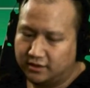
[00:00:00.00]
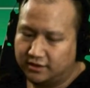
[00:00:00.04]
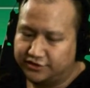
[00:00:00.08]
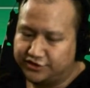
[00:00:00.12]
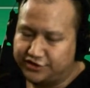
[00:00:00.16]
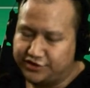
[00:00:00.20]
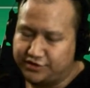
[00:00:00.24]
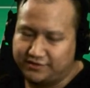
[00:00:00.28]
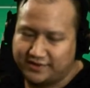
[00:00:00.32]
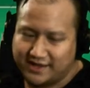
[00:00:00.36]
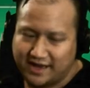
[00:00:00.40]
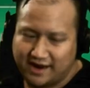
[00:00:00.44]

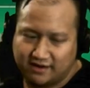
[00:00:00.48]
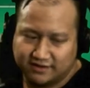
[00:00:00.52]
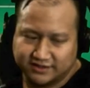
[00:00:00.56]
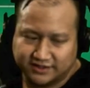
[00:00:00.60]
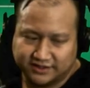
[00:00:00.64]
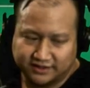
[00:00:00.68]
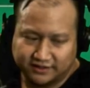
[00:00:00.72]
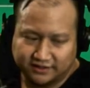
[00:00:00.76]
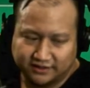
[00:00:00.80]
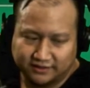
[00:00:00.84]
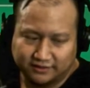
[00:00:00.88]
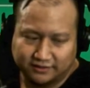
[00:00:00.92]

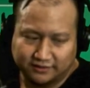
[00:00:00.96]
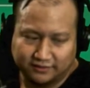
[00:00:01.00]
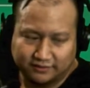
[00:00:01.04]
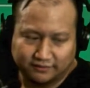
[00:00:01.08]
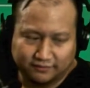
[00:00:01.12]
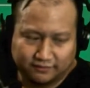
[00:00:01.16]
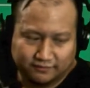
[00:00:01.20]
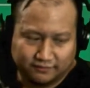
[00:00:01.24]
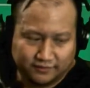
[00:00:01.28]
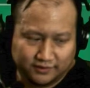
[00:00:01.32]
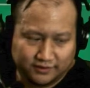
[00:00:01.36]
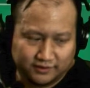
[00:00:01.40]

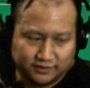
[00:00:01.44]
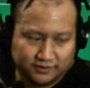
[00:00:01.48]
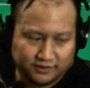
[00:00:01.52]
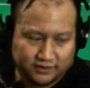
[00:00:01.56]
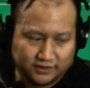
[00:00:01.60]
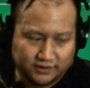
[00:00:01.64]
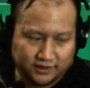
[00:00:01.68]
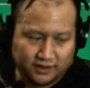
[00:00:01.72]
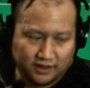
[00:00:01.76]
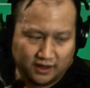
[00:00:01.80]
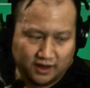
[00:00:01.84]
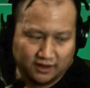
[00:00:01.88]

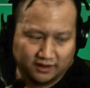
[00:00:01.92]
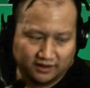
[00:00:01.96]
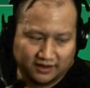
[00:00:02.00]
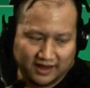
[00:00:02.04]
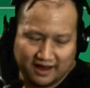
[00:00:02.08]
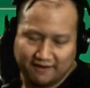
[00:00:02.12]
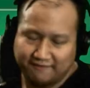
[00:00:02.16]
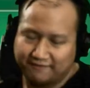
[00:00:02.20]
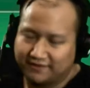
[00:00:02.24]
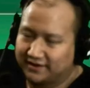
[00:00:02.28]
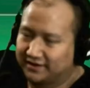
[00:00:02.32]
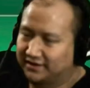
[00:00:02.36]

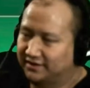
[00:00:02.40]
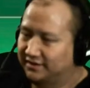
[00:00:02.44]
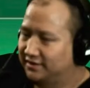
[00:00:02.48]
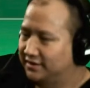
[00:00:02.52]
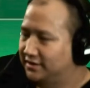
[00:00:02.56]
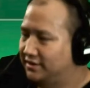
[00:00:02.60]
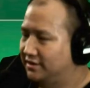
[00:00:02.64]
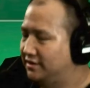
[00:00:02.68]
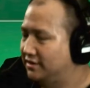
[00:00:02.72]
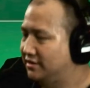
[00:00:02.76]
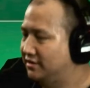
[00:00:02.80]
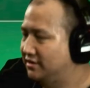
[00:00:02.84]

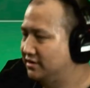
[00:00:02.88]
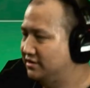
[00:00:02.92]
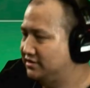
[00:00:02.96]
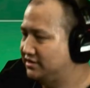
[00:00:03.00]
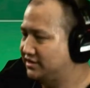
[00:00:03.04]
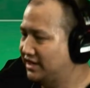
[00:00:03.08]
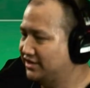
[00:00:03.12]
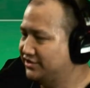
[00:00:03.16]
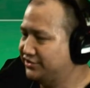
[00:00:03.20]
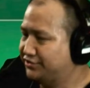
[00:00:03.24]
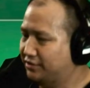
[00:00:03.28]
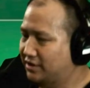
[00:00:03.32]

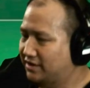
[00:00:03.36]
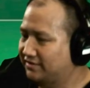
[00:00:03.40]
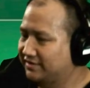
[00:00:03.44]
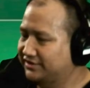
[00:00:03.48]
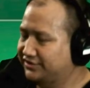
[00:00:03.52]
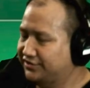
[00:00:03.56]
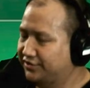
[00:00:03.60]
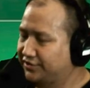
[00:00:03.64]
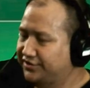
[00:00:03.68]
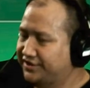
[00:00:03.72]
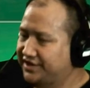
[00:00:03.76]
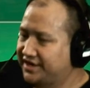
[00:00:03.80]

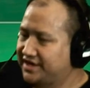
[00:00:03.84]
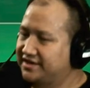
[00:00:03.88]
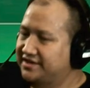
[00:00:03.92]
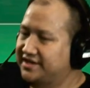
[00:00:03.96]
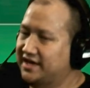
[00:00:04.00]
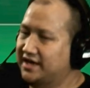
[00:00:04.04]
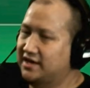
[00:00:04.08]
2011/12/13,